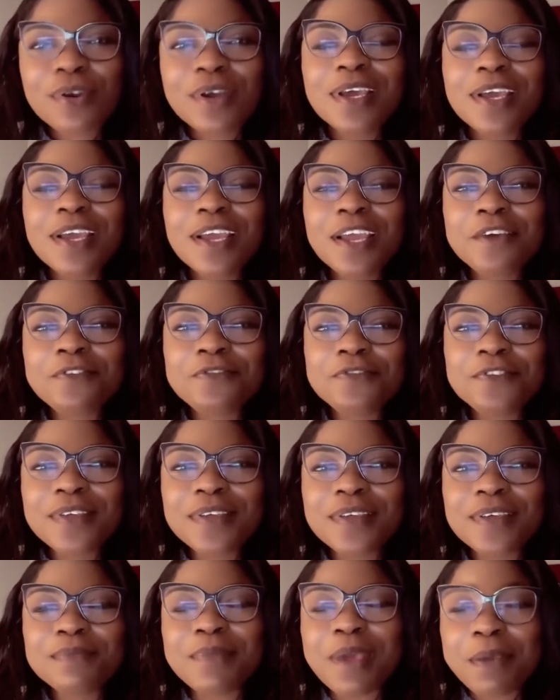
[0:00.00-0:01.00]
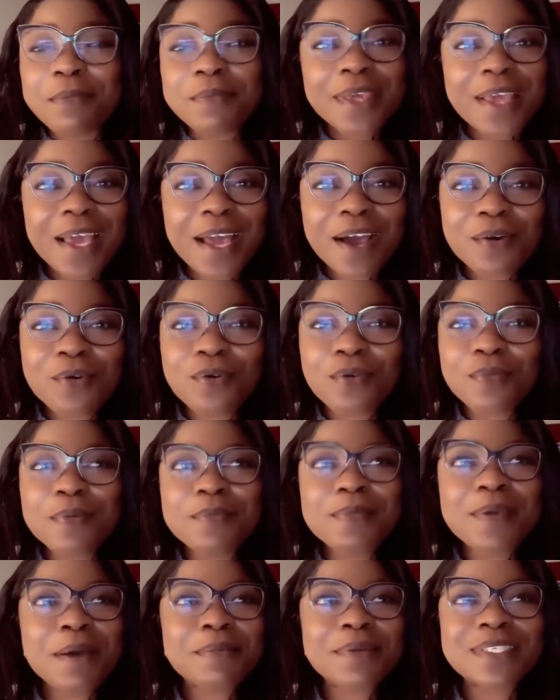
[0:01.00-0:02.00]
if he baby a call,
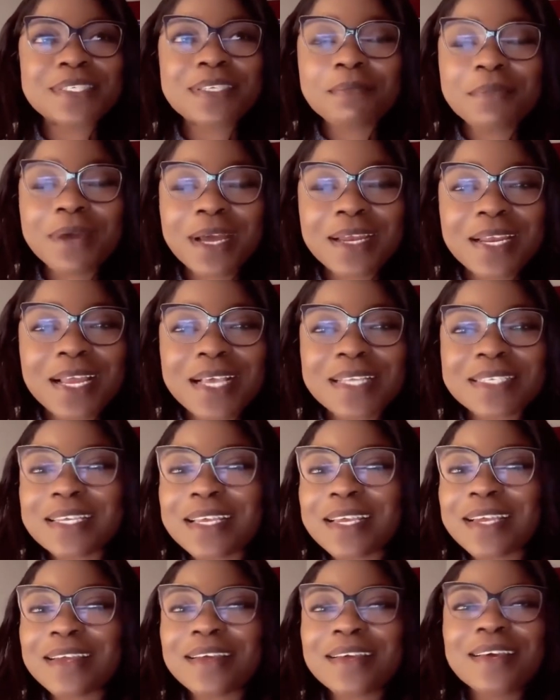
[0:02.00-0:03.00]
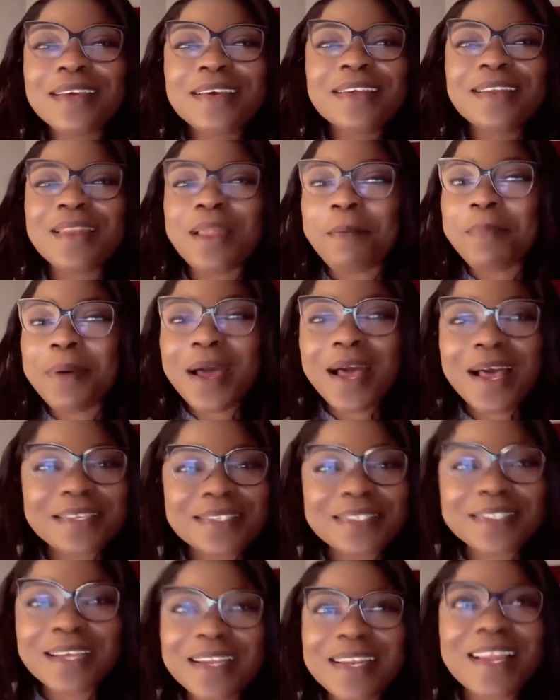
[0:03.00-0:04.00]
baby a massama, and I say La
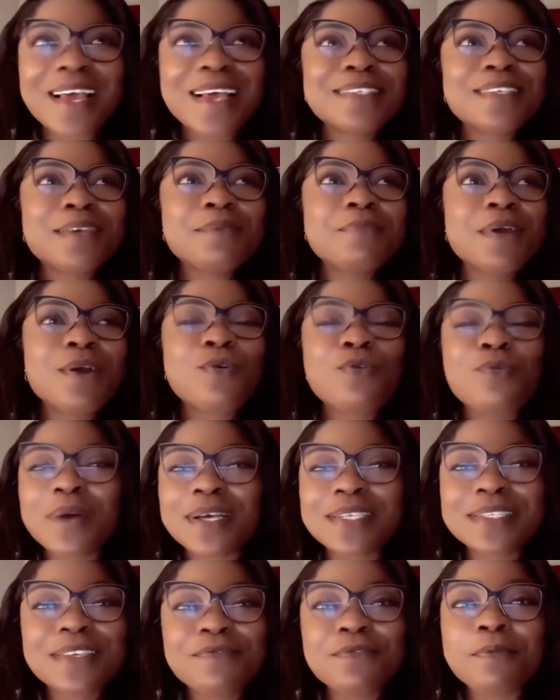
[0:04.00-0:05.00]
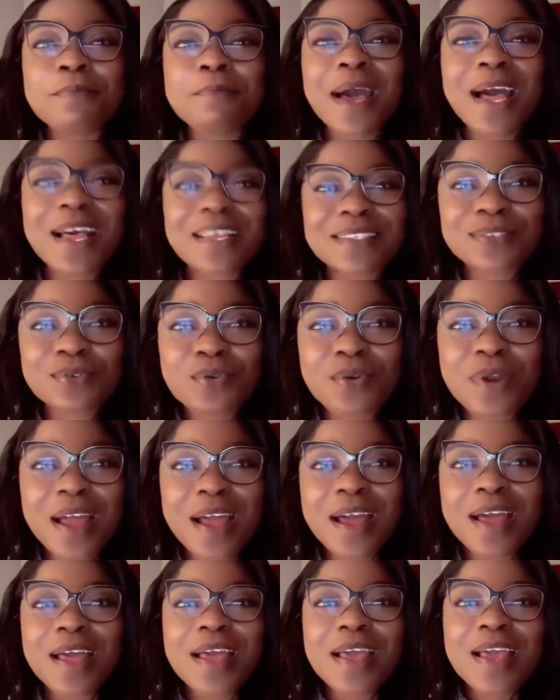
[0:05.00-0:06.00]
Paz, and I say be a massive in bass no
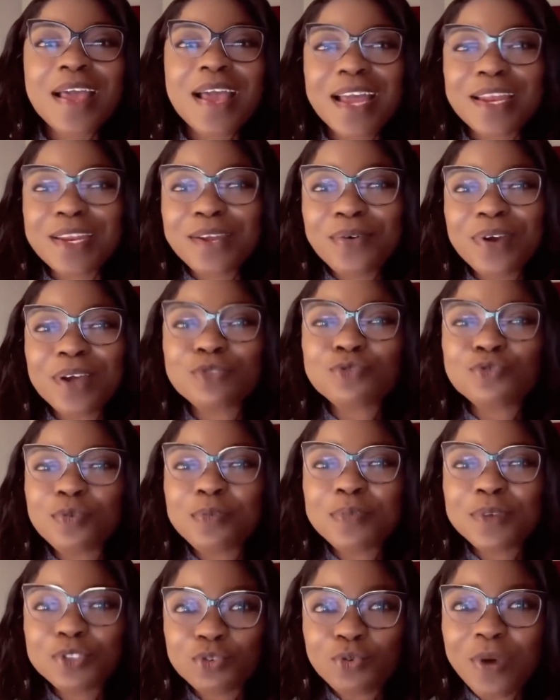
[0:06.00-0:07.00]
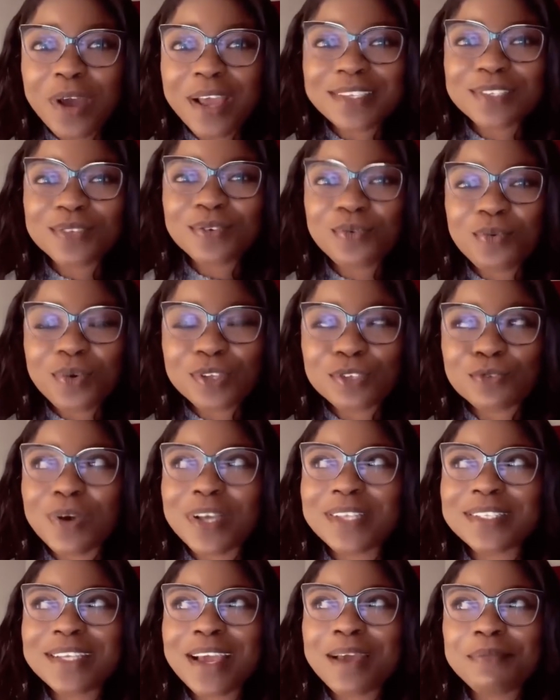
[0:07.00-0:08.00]
cry. I did well to me twice. It was
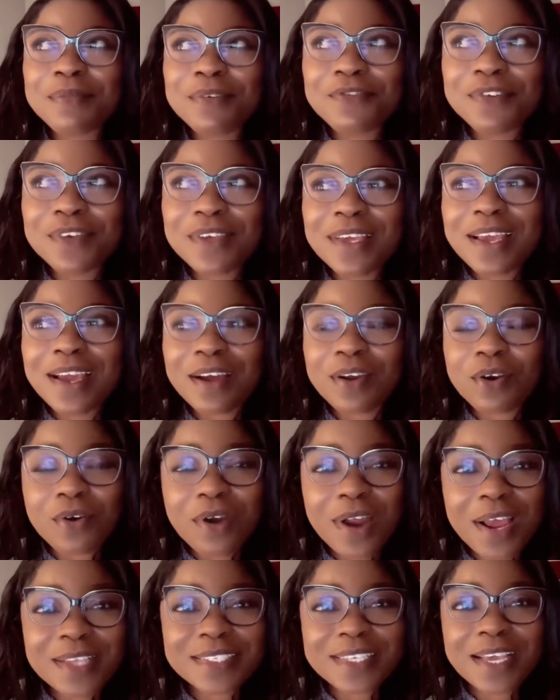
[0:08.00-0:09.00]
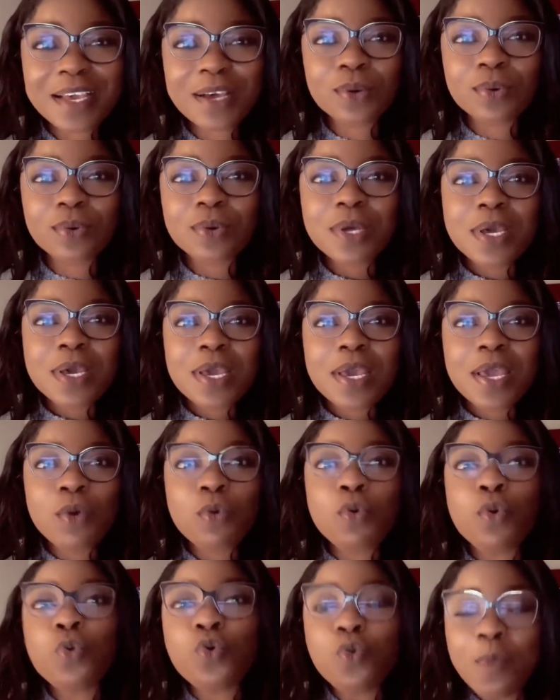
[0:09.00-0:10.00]
one time if he across echo,
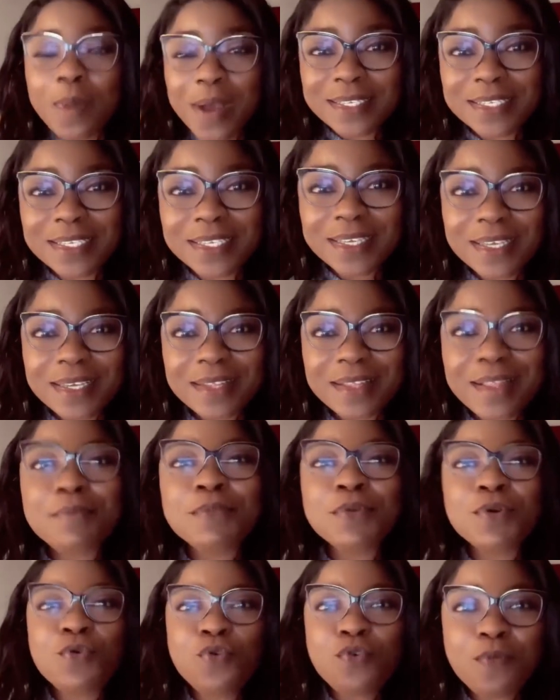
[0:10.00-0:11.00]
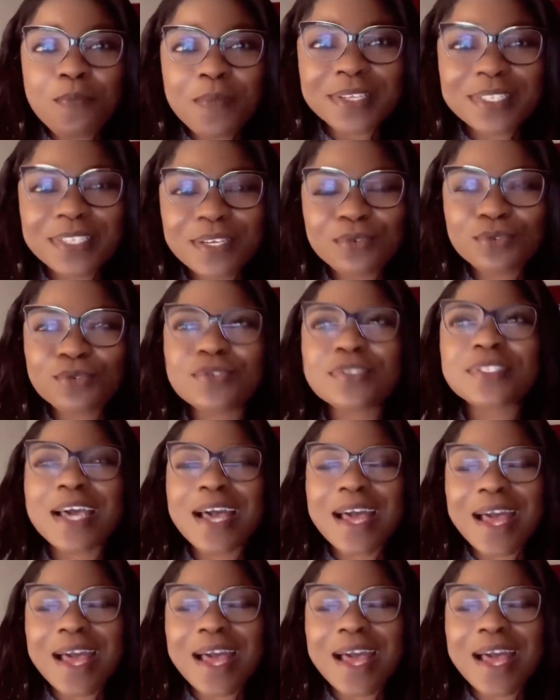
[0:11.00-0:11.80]
echo kumasi. Let me cook masi. And also, sir,